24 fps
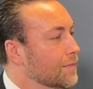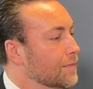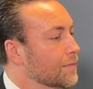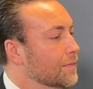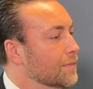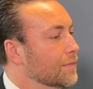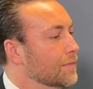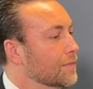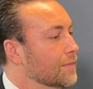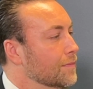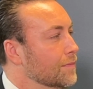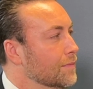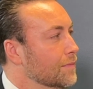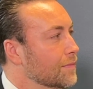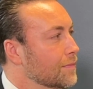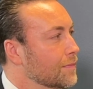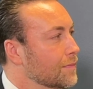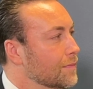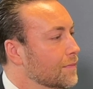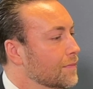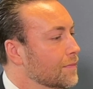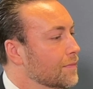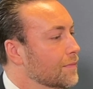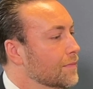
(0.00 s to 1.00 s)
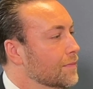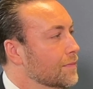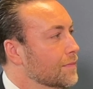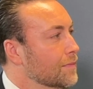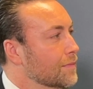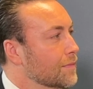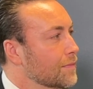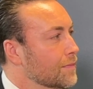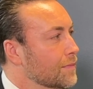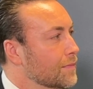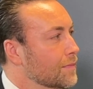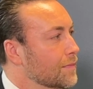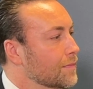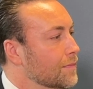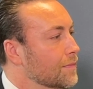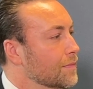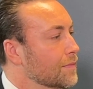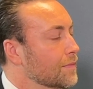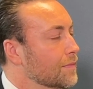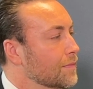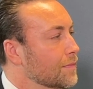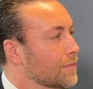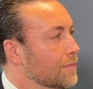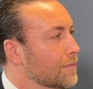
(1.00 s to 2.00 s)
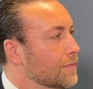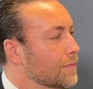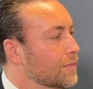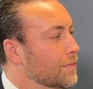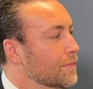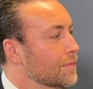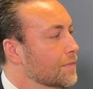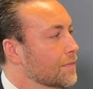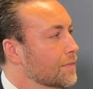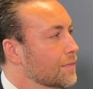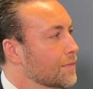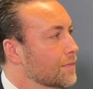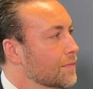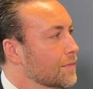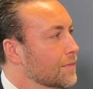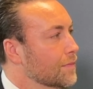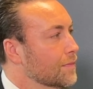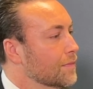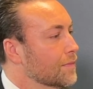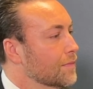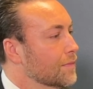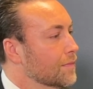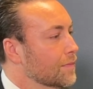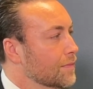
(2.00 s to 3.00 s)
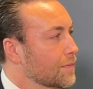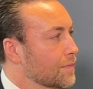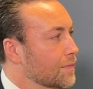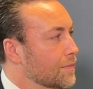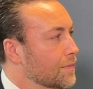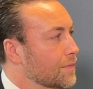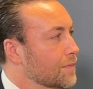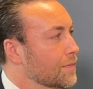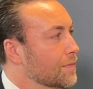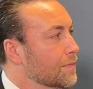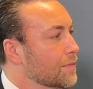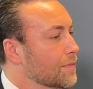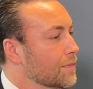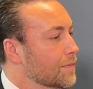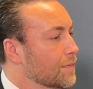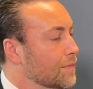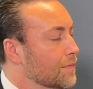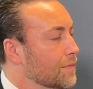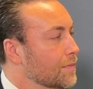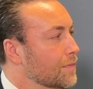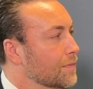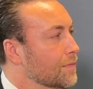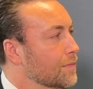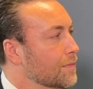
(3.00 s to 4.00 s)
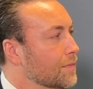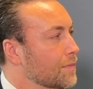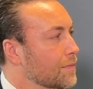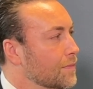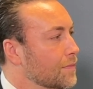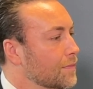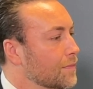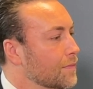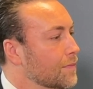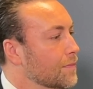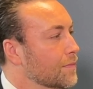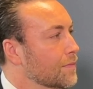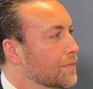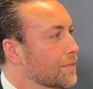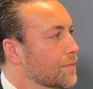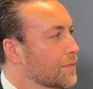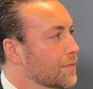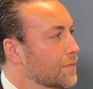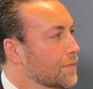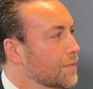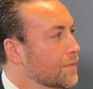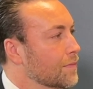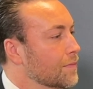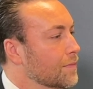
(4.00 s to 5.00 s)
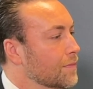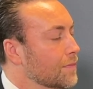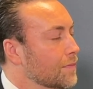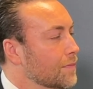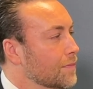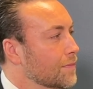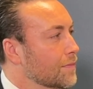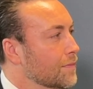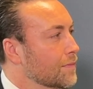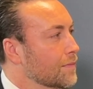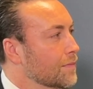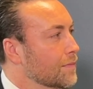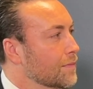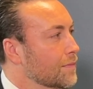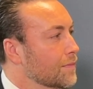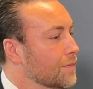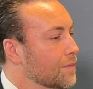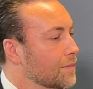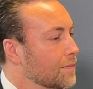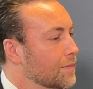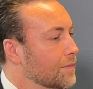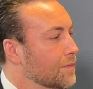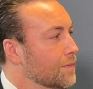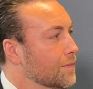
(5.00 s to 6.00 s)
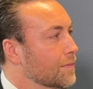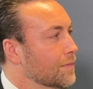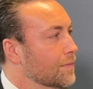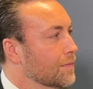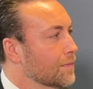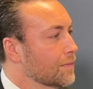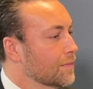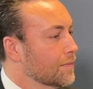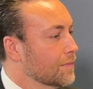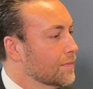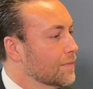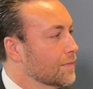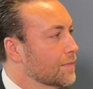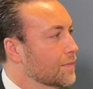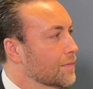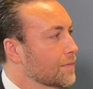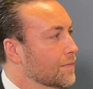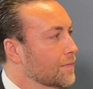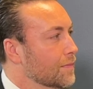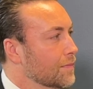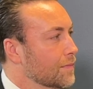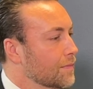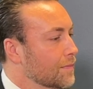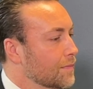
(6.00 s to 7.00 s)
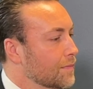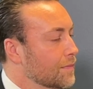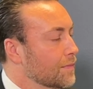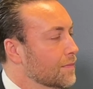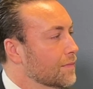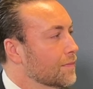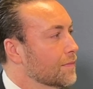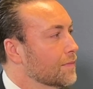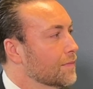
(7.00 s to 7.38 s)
No words are spoken by the person on screen.